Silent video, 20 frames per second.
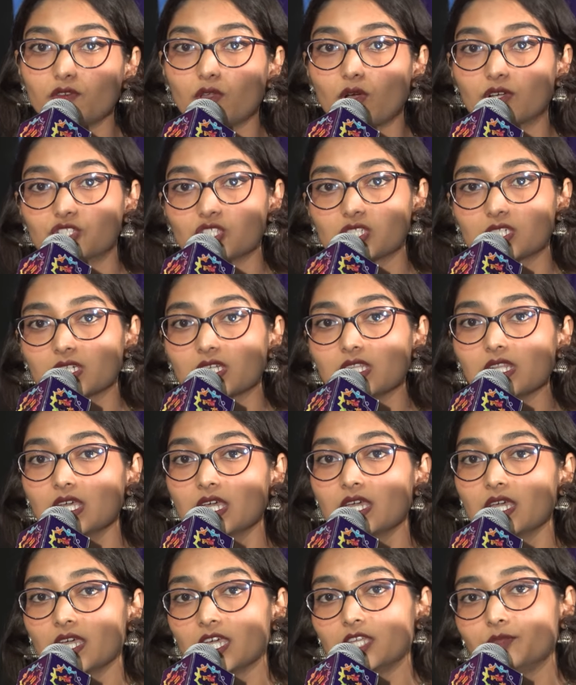of logical
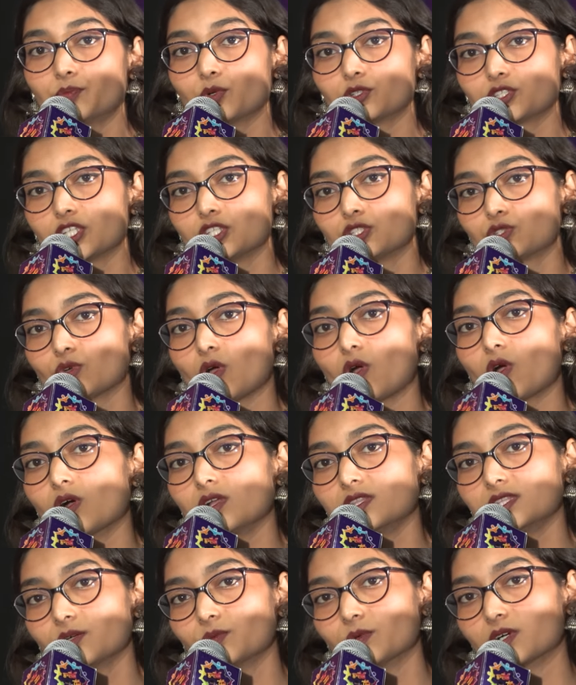input into
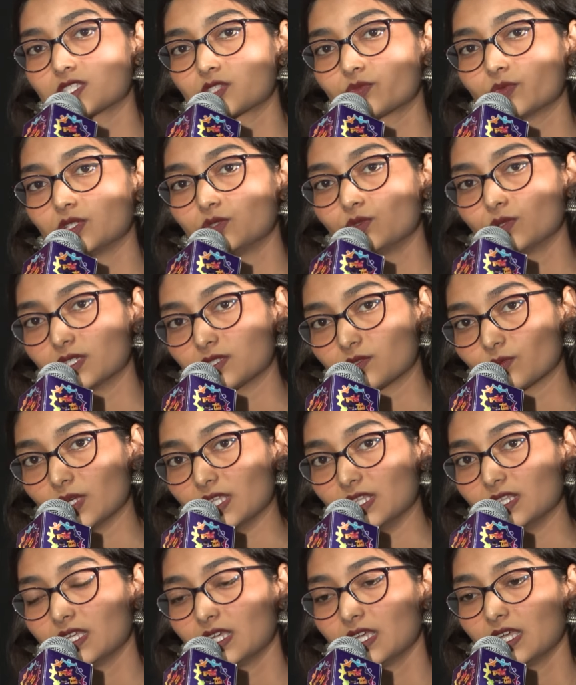all the works we do as
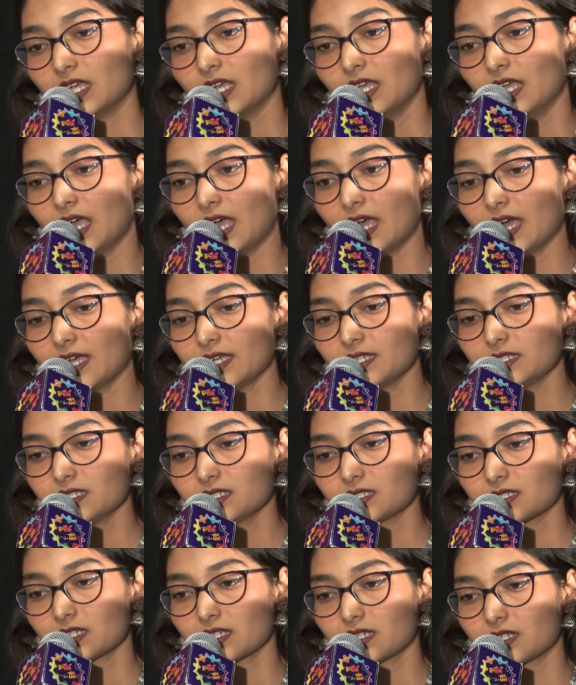well.
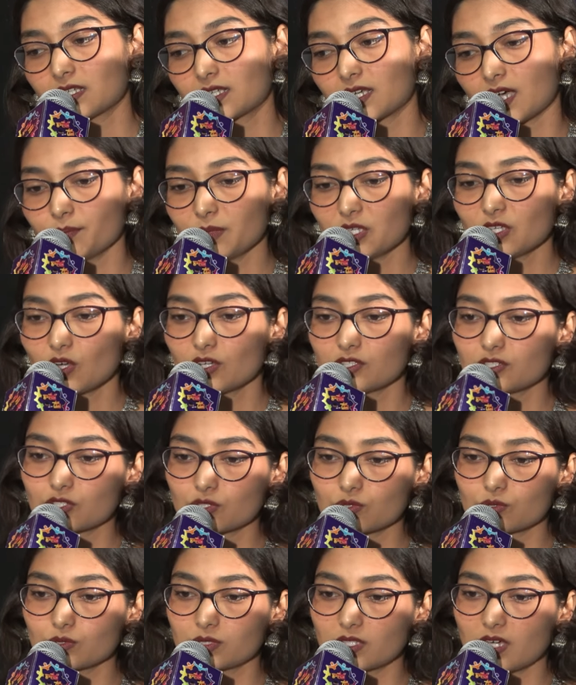And coming on
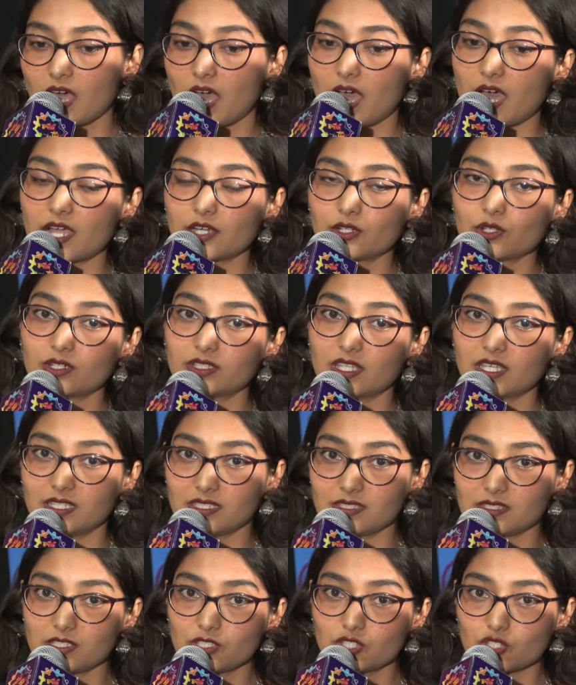to the hard or the
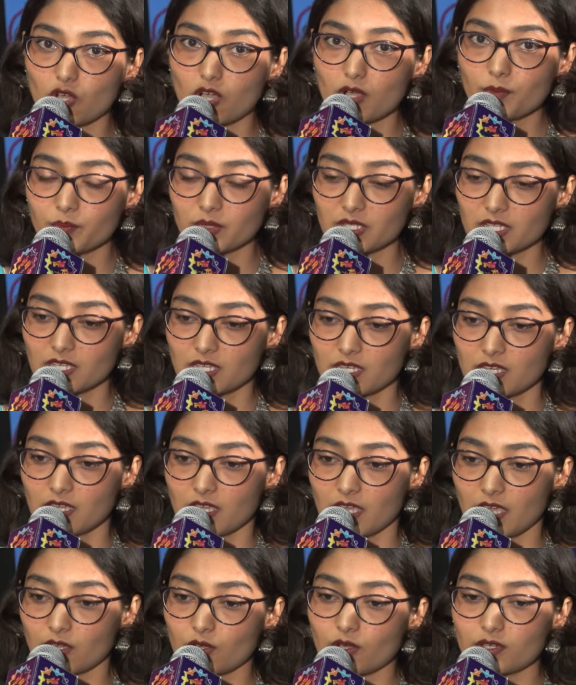easy job,
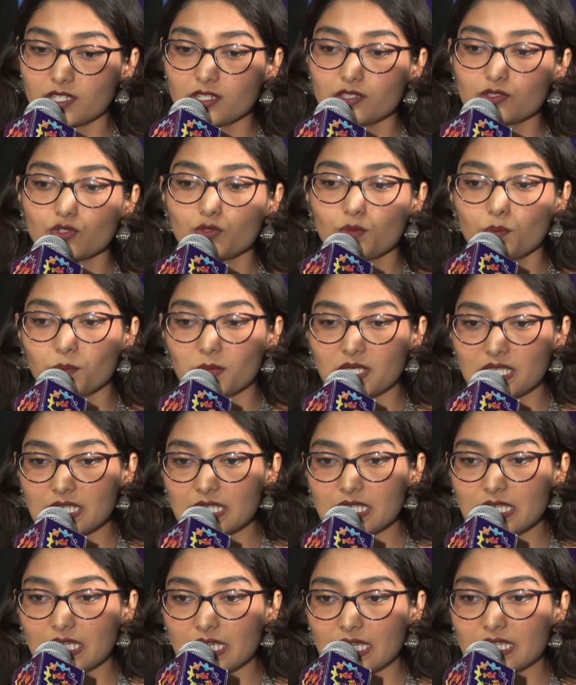according to me,
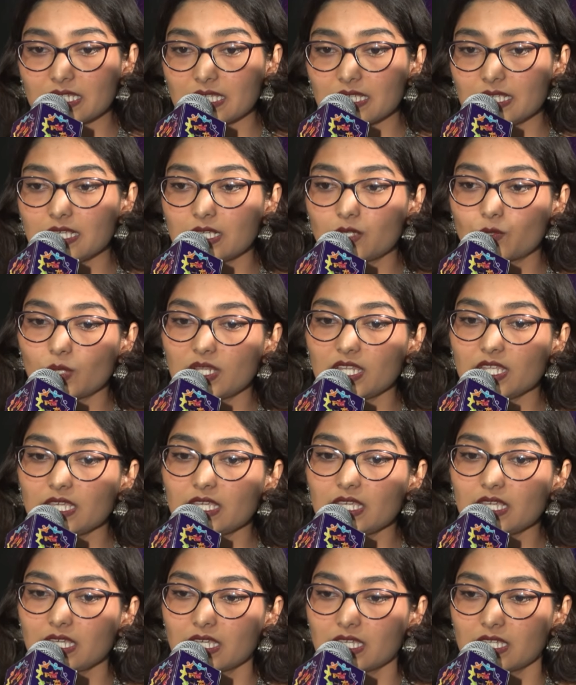it
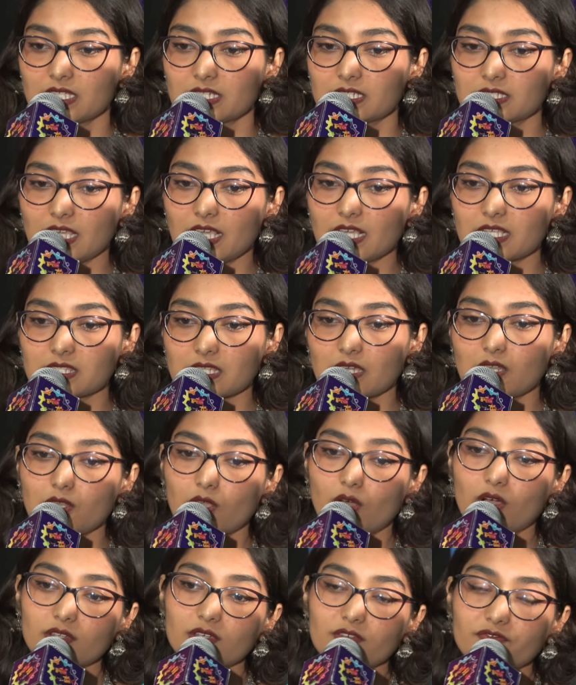equally takes a
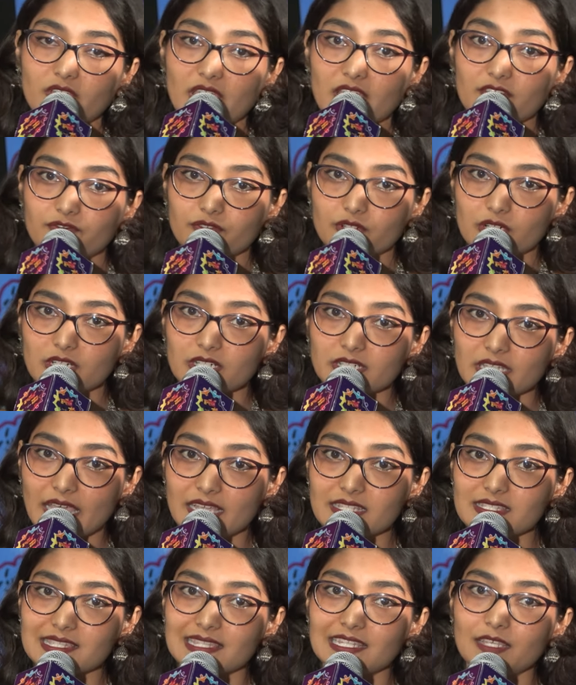lot of effort
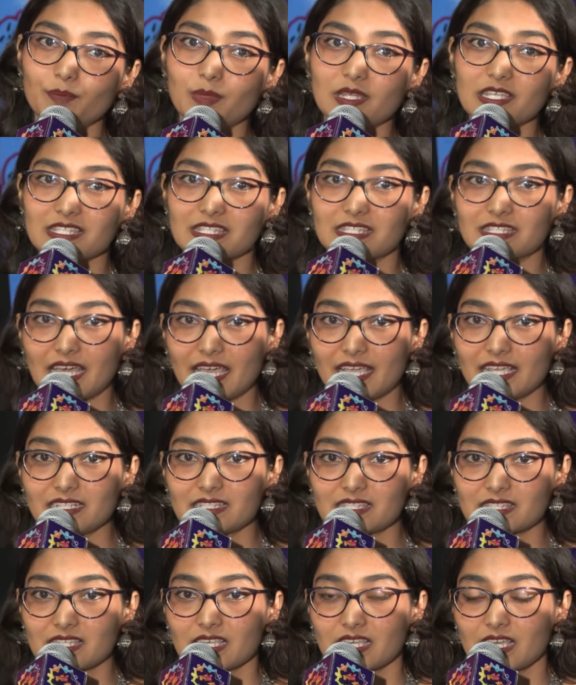and sleepless
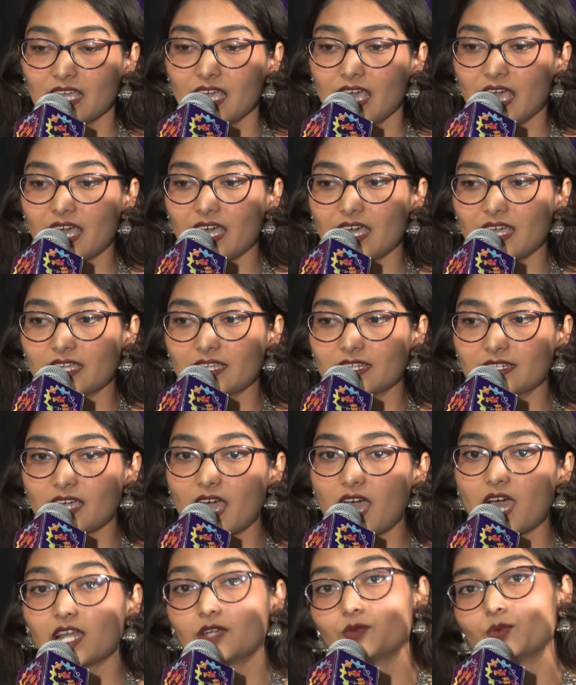nights and
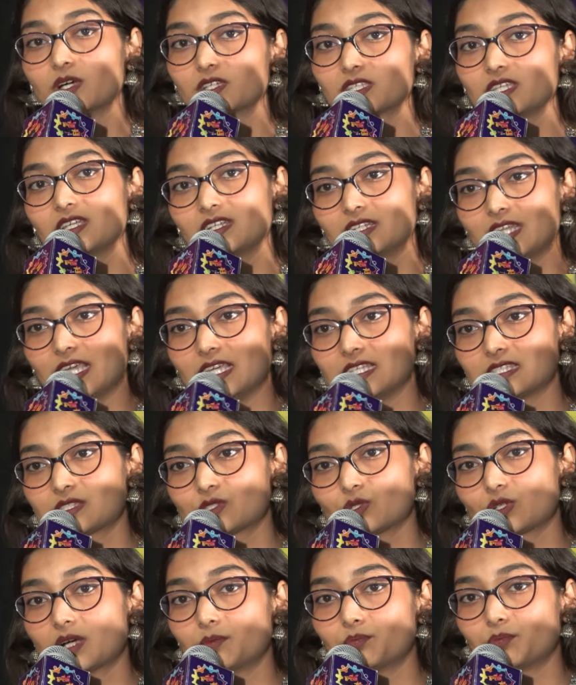hard working days
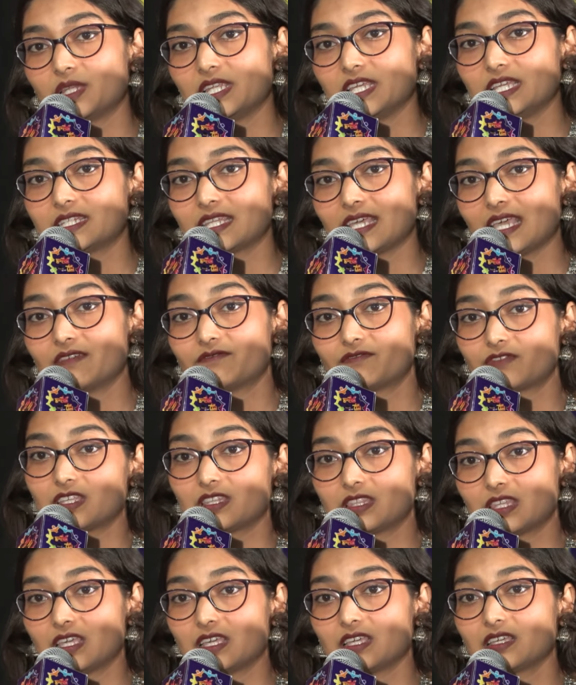to complete
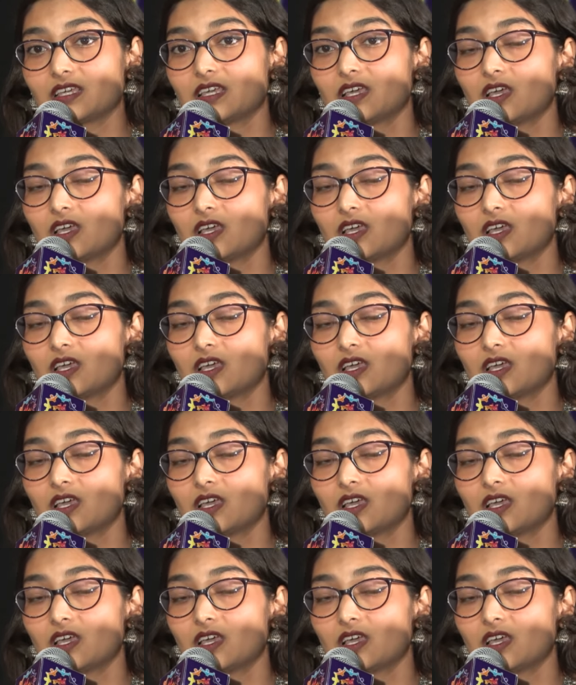everything,